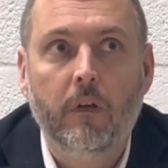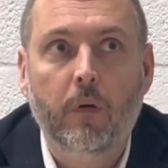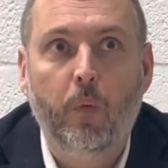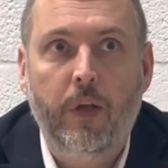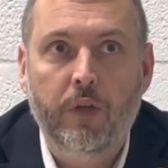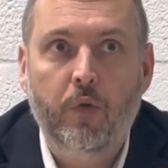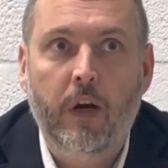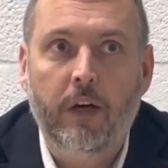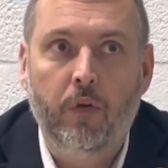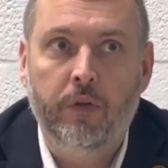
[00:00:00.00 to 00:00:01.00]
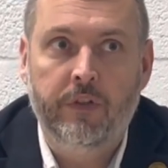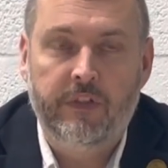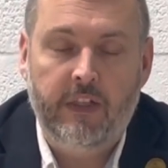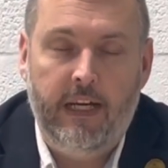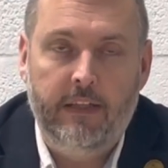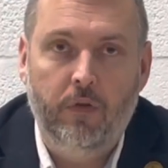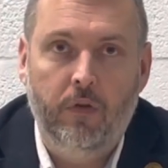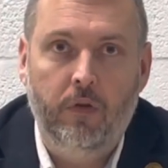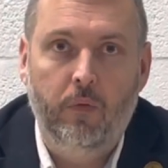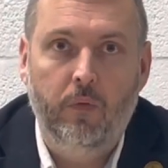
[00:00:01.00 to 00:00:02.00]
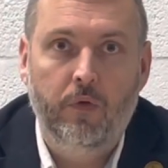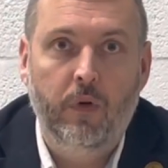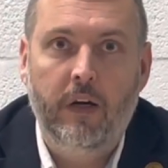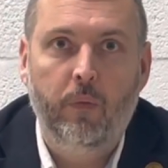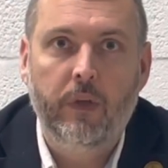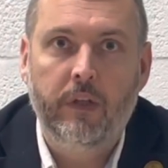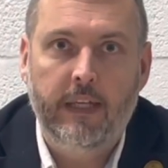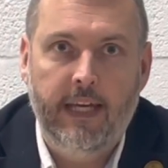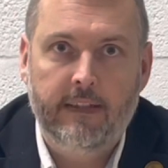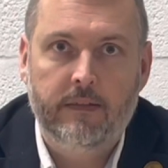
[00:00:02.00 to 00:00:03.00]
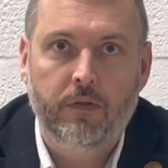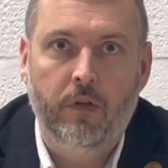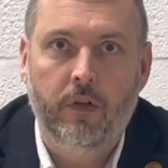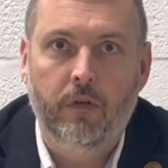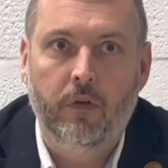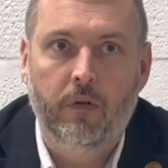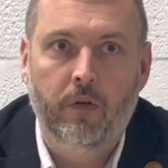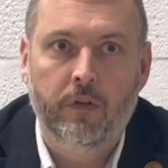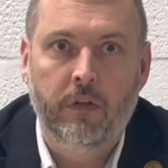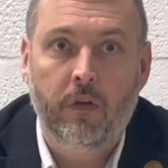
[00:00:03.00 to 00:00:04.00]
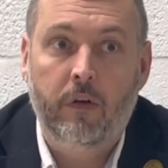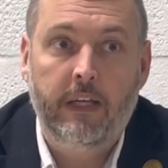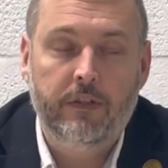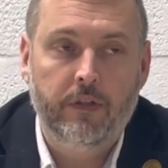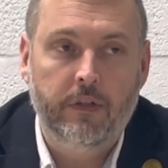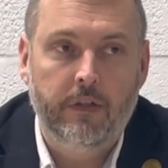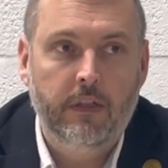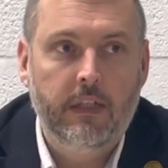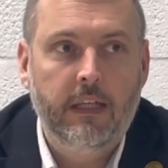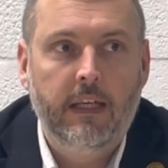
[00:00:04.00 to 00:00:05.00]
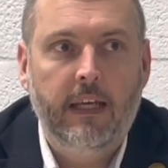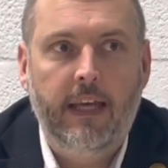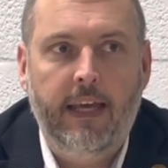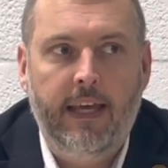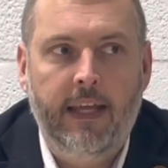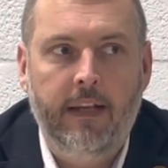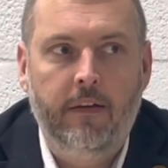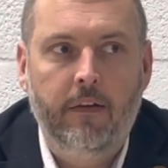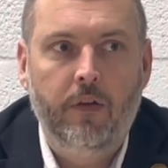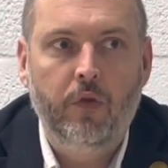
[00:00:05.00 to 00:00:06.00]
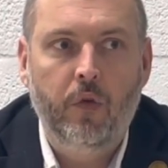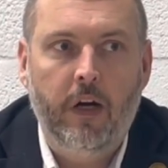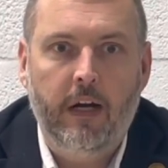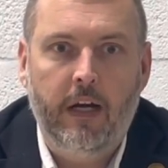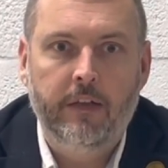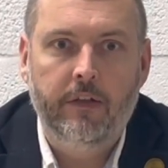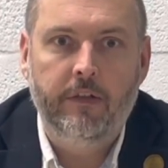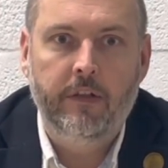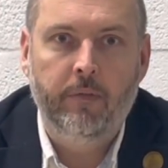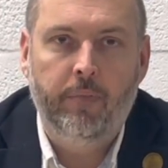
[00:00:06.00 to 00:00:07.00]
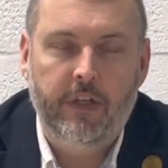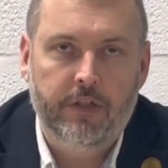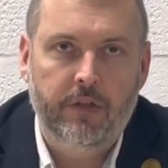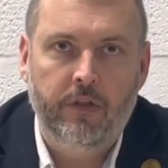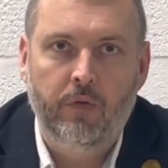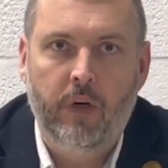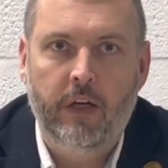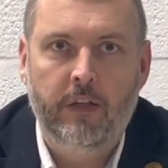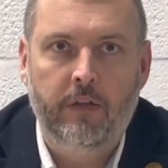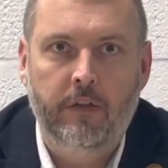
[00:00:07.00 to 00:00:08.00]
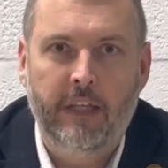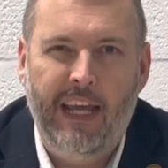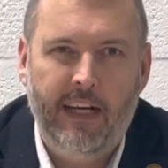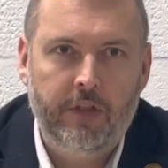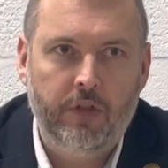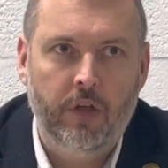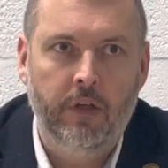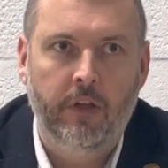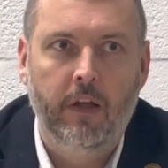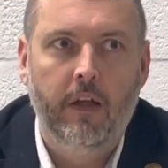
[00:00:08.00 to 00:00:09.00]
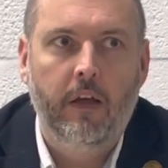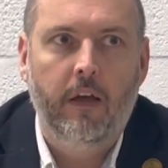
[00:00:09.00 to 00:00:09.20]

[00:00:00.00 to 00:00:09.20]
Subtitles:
when you are on the site or you are with the guest or on the location and you are under the impression, you are under the action,